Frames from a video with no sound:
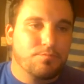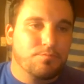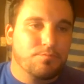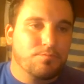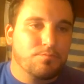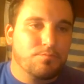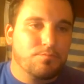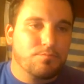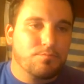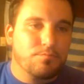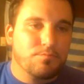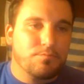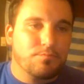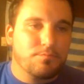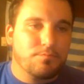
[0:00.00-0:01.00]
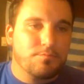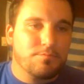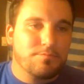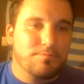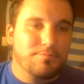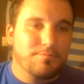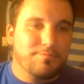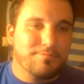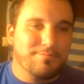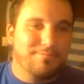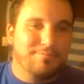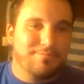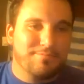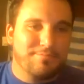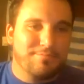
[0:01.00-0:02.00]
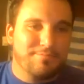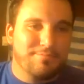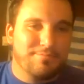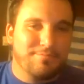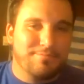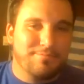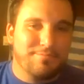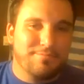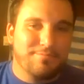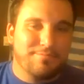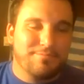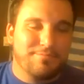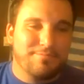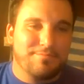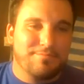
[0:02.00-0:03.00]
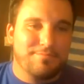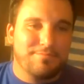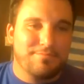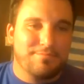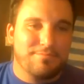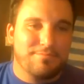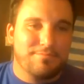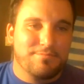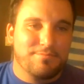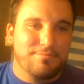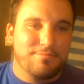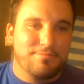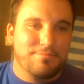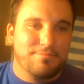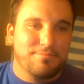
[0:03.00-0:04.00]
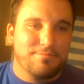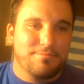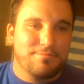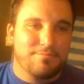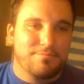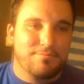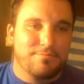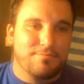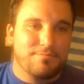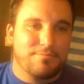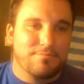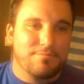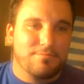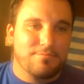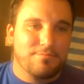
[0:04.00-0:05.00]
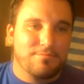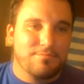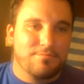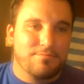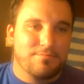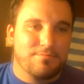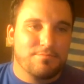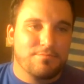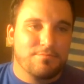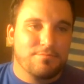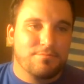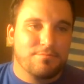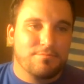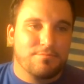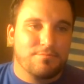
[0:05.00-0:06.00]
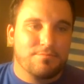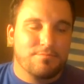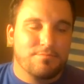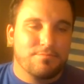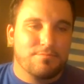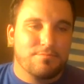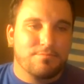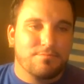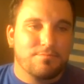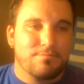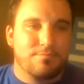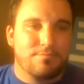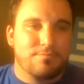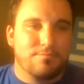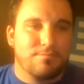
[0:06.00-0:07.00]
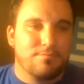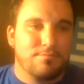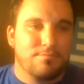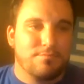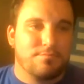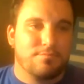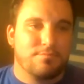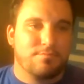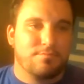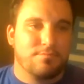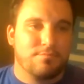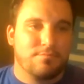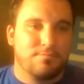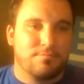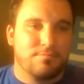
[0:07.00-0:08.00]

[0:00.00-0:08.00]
No words are spoken by the person on screen.